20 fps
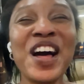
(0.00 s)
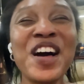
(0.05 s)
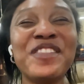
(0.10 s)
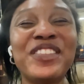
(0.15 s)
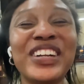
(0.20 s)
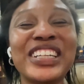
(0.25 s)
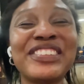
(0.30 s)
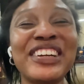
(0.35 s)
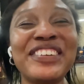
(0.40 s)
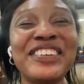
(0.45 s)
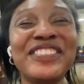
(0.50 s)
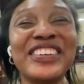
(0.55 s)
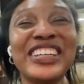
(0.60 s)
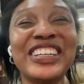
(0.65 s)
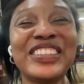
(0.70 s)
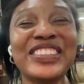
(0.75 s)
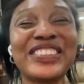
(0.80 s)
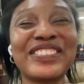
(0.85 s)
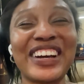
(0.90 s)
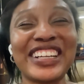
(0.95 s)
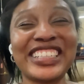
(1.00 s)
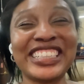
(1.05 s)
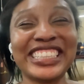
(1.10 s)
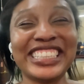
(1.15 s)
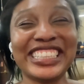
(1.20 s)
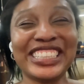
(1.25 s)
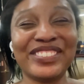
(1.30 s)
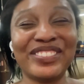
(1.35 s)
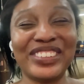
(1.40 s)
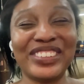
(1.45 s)
Bless my friend who is watching
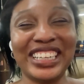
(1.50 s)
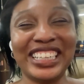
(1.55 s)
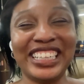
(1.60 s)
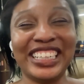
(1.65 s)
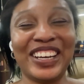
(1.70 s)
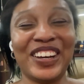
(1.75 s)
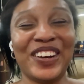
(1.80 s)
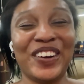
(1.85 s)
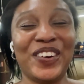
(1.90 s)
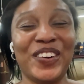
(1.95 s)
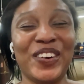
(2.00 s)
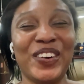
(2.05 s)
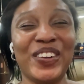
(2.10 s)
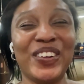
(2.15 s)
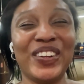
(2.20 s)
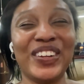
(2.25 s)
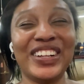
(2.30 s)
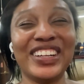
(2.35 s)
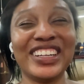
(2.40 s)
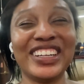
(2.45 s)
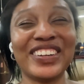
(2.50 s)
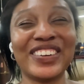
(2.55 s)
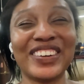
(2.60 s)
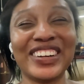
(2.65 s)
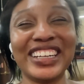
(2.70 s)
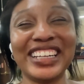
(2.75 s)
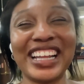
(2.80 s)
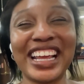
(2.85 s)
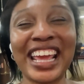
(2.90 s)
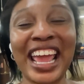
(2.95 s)
this video,
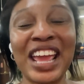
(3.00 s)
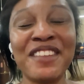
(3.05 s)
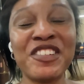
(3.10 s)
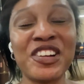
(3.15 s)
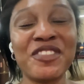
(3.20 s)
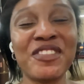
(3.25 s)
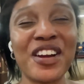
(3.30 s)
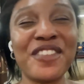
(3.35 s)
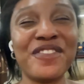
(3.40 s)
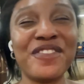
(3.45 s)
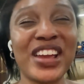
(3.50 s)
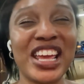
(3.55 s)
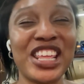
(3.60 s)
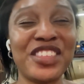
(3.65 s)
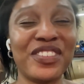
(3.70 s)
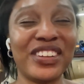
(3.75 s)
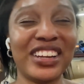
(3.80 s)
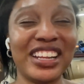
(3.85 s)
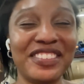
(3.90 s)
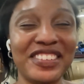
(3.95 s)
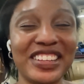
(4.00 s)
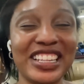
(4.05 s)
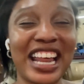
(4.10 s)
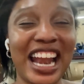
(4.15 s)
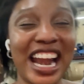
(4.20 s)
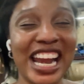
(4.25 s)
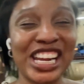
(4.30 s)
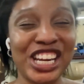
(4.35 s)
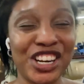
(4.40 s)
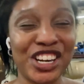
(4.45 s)
Lord. They came here by faith, believing that
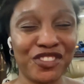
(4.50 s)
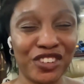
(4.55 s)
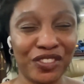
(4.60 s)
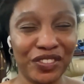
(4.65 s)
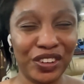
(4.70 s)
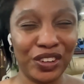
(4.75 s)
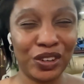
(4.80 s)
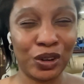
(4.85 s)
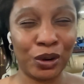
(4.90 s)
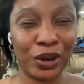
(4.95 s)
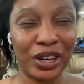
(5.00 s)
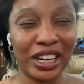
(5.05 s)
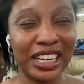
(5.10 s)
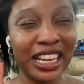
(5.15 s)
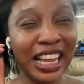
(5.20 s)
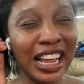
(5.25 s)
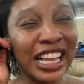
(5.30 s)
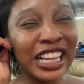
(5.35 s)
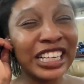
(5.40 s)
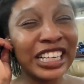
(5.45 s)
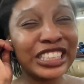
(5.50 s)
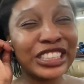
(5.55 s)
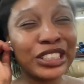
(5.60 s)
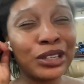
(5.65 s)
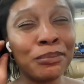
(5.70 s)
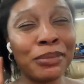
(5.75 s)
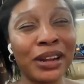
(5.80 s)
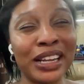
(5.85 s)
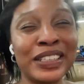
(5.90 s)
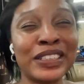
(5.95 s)
I hear from you, Lord. So
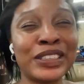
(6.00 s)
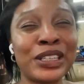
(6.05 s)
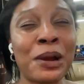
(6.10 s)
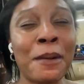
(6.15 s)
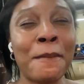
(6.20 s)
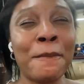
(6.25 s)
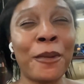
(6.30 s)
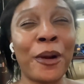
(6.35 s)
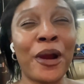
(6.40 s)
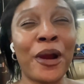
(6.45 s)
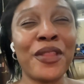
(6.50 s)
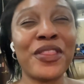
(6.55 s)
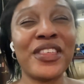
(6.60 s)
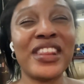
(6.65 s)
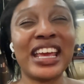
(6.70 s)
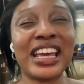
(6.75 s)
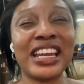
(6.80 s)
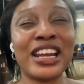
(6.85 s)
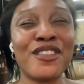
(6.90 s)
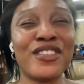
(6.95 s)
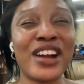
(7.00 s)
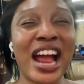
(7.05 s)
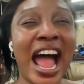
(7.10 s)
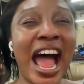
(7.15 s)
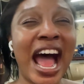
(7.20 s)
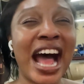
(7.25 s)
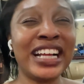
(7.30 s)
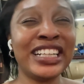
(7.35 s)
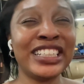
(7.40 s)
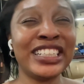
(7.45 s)
bless them more than they can ever
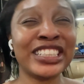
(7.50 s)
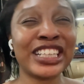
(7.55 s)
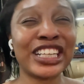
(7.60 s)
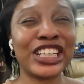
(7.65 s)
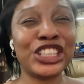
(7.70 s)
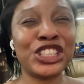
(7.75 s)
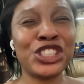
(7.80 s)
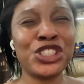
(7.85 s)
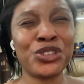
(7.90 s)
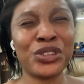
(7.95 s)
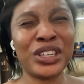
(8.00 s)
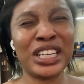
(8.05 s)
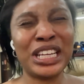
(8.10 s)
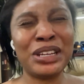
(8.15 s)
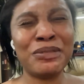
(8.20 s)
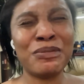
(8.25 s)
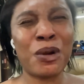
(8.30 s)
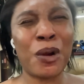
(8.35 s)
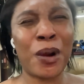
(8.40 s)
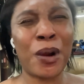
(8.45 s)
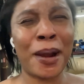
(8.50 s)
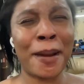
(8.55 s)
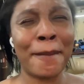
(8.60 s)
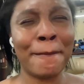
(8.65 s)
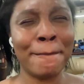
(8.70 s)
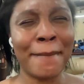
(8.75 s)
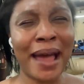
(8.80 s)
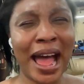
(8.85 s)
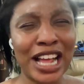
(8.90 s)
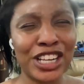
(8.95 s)
ask, dream, or
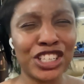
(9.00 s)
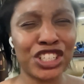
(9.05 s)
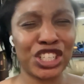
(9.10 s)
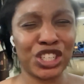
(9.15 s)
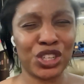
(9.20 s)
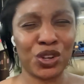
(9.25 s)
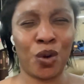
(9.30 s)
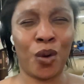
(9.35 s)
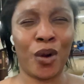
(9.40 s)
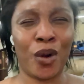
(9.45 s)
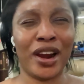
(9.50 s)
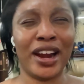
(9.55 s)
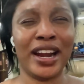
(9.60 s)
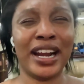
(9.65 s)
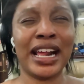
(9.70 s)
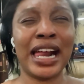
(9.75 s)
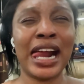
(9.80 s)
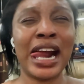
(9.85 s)
imagine, Lord.